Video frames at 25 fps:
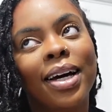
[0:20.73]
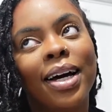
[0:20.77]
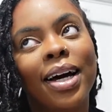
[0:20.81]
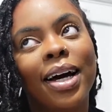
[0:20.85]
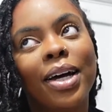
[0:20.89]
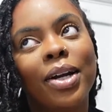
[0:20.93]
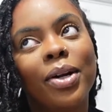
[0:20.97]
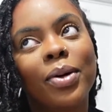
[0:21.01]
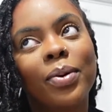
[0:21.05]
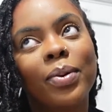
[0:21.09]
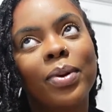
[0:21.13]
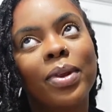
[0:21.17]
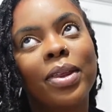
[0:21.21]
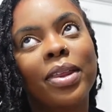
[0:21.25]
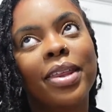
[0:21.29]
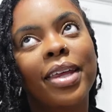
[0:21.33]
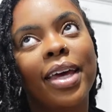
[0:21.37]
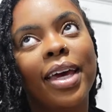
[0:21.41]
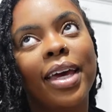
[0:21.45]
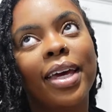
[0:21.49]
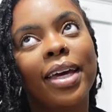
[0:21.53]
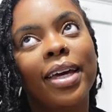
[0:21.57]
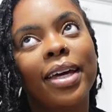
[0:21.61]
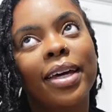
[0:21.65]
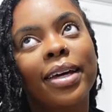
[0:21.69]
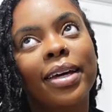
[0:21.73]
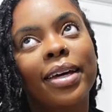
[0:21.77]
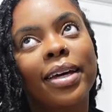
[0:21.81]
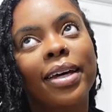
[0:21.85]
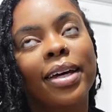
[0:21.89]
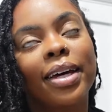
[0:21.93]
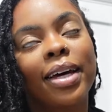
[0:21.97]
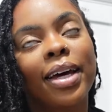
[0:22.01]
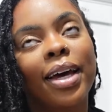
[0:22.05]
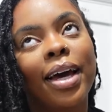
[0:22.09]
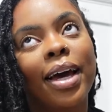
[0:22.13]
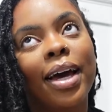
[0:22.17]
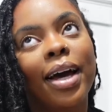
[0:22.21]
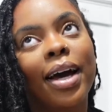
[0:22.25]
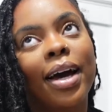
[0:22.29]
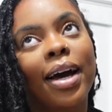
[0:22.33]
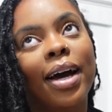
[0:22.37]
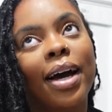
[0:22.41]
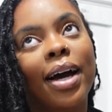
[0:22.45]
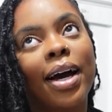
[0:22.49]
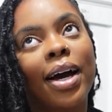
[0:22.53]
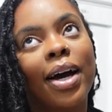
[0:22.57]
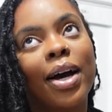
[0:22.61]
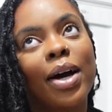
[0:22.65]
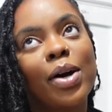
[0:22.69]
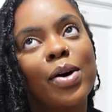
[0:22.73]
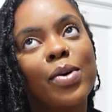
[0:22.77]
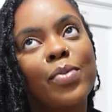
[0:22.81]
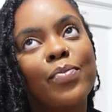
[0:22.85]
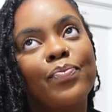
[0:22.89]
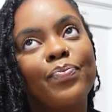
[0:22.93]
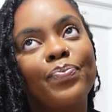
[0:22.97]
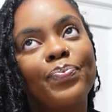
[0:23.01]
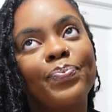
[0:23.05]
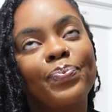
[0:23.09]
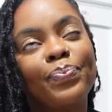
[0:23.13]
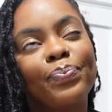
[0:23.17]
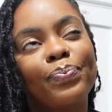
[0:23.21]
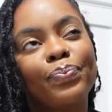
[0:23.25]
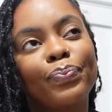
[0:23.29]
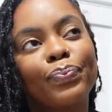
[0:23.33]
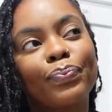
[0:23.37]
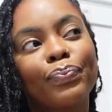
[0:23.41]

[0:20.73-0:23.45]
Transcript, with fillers: I don't think. Um,